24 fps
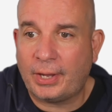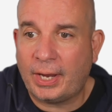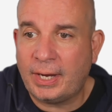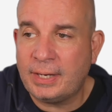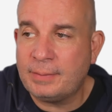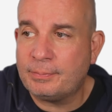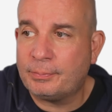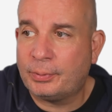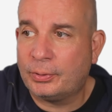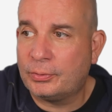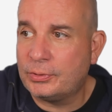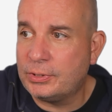
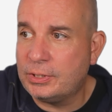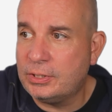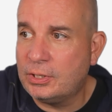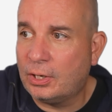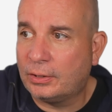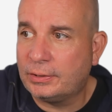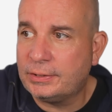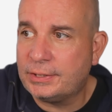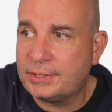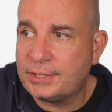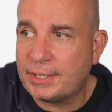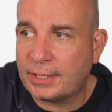
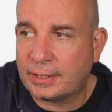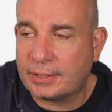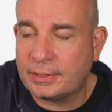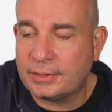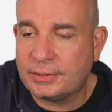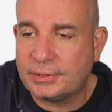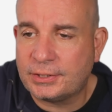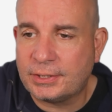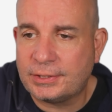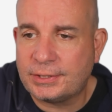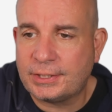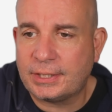8.9
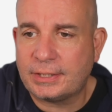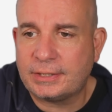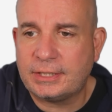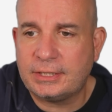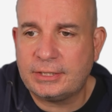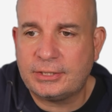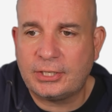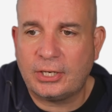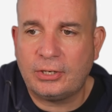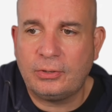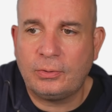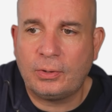seconds to
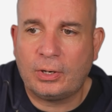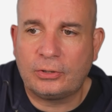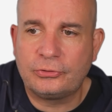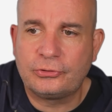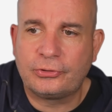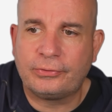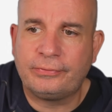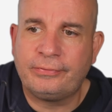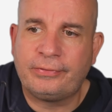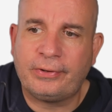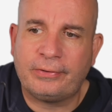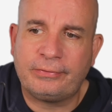62,
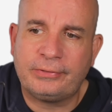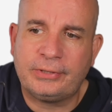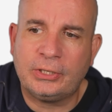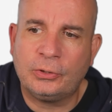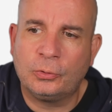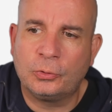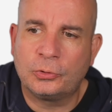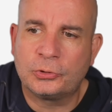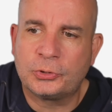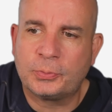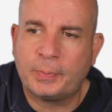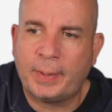150
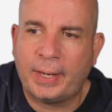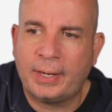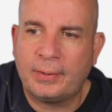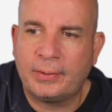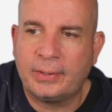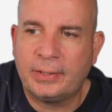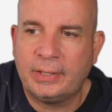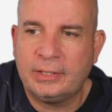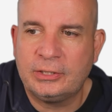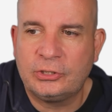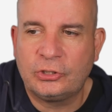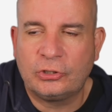
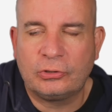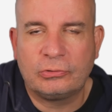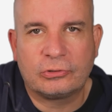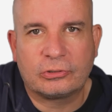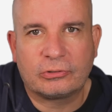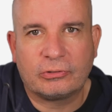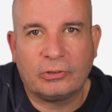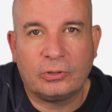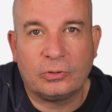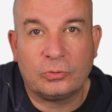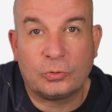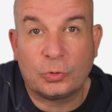horsepower, insurance
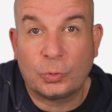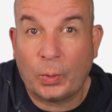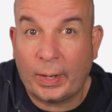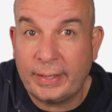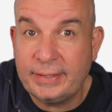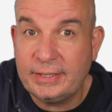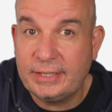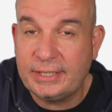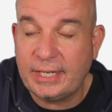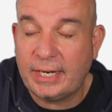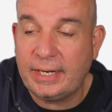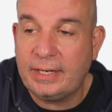group
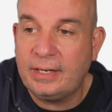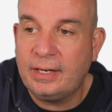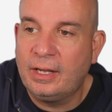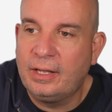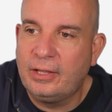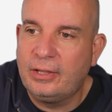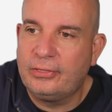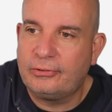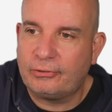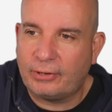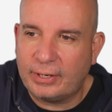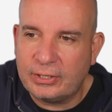20,
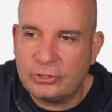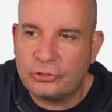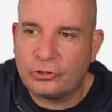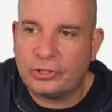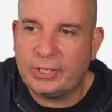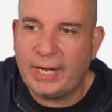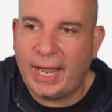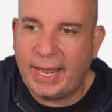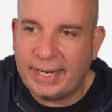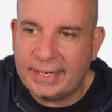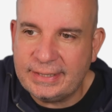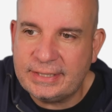
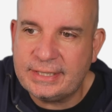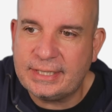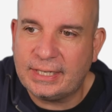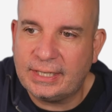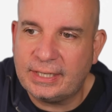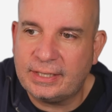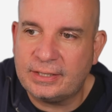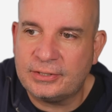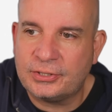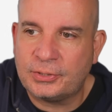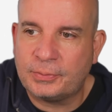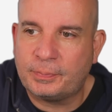380
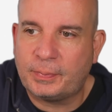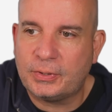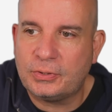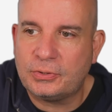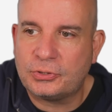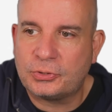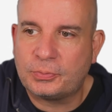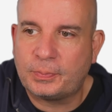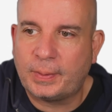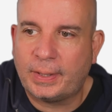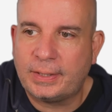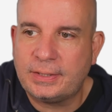litres of boot
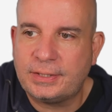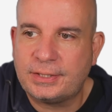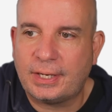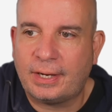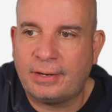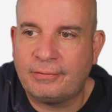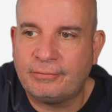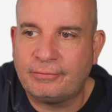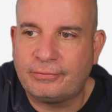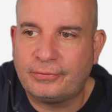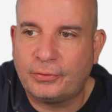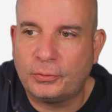space
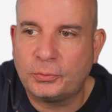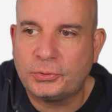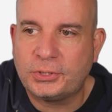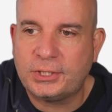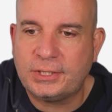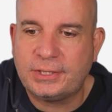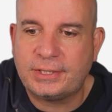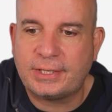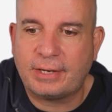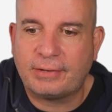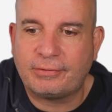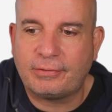and
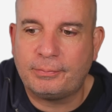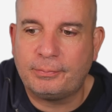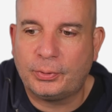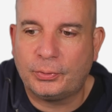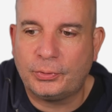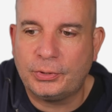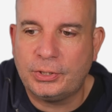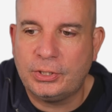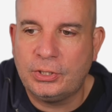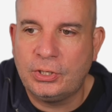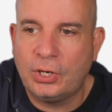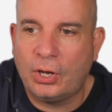
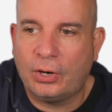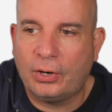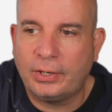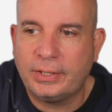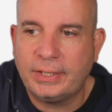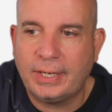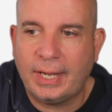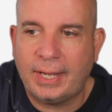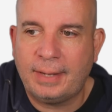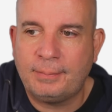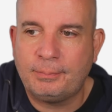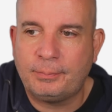
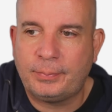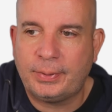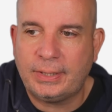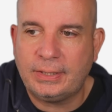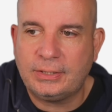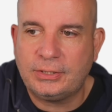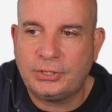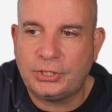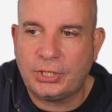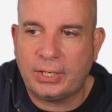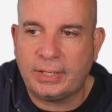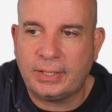47.9
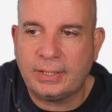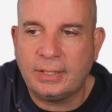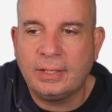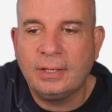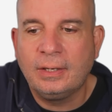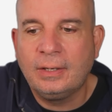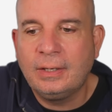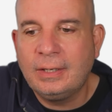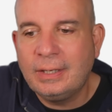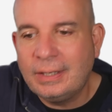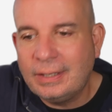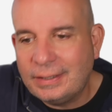mpg.
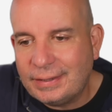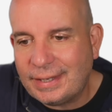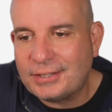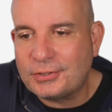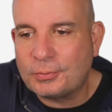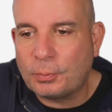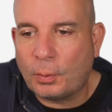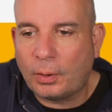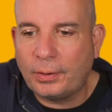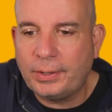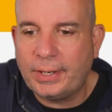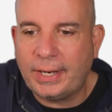
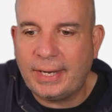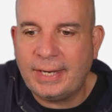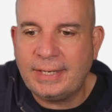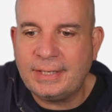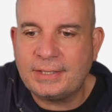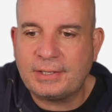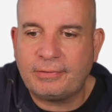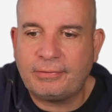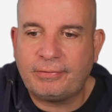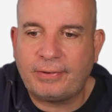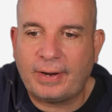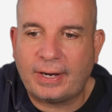This one is
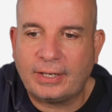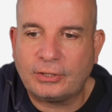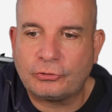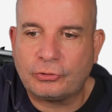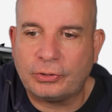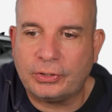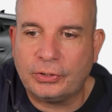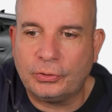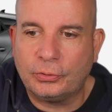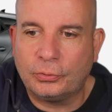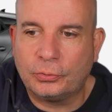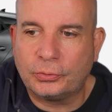a
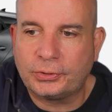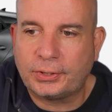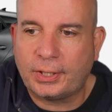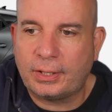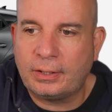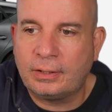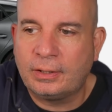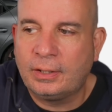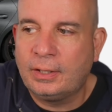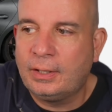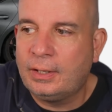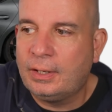factory order.